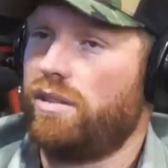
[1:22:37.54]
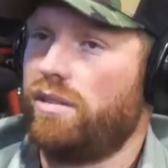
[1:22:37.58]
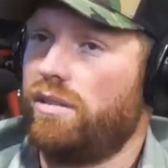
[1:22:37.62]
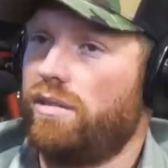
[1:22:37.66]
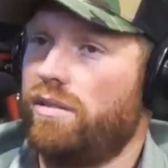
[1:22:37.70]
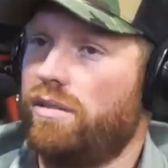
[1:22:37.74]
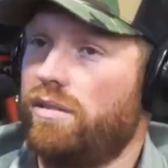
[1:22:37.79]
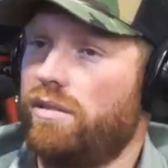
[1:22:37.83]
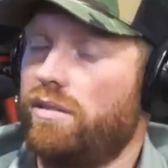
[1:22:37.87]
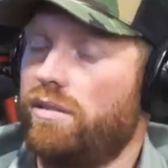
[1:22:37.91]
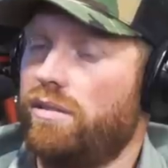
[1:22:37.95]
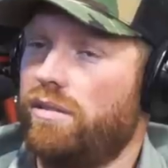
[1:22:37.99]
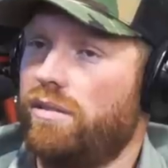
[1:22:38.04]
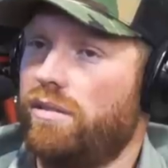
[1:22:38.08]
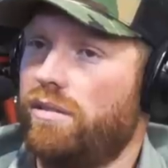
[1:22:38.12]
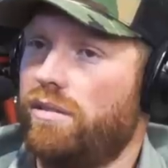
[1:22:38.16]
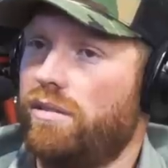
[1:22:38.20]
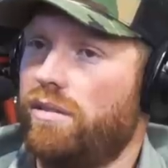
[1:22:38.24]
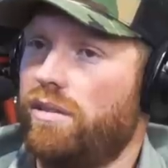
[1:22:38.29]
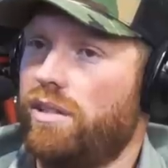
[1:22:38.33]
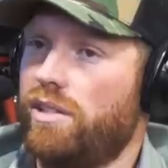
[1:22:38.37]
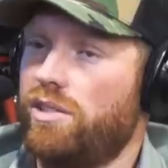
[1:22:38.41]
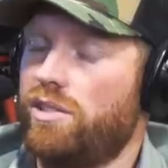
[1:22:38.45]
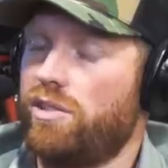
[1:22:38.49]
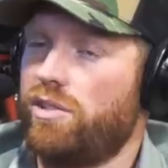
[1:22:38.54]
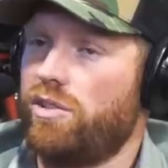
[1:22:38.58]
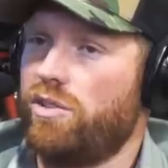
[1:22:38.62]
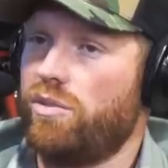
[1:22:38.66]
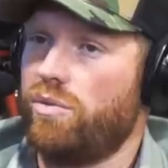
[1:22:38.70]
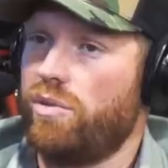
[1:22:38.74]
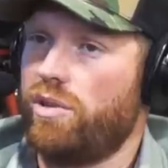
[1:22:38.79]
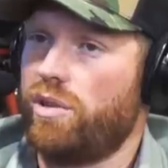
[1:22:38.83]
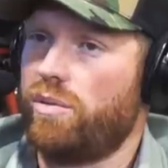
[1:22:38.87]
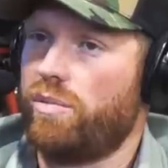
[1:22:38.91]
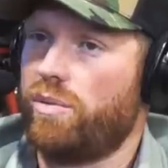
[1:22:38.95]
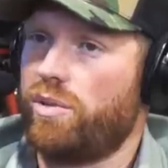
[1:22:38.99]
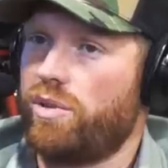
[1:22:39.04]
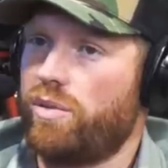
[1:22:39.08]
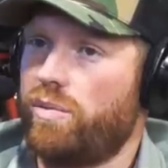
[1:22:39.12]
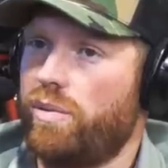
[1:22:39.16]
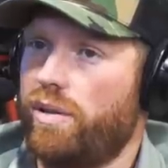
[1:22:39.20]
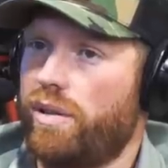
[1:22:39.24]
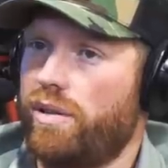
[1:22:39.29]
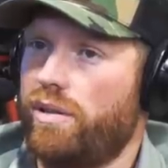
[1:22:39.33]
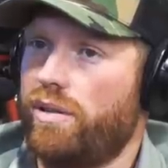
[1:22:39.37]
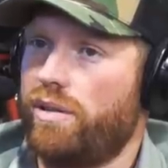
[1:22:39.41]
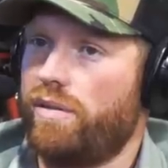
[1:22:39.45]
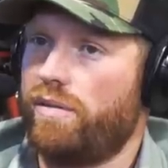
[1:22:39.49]
think too that's a unique
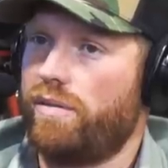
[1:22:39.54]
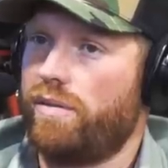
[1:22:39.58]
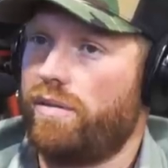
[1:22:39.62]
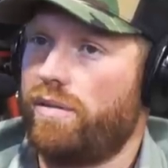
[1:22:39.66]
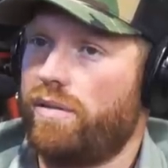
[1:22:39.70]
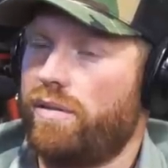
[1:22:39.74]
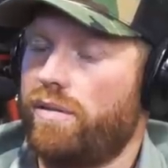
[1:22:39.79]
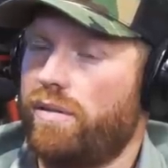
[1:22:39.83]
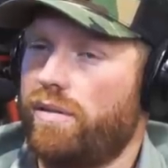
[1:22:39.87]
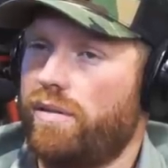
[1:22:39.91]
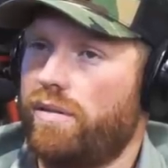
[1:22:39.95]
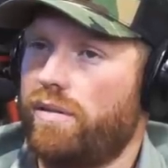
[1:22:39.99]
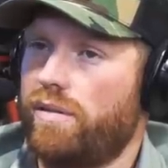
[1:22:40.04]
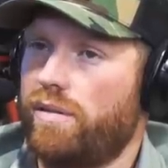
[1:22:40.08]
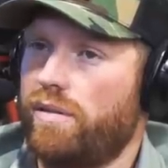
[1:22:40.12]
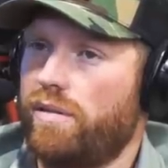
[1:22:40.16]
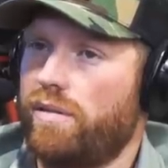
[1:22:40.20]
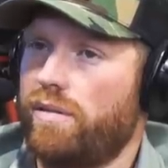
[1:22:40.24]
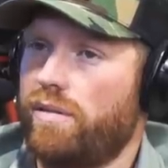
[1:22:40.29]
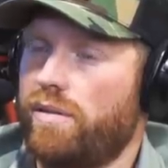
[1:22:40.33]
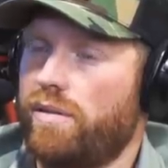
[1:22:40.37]
perspective. On social media,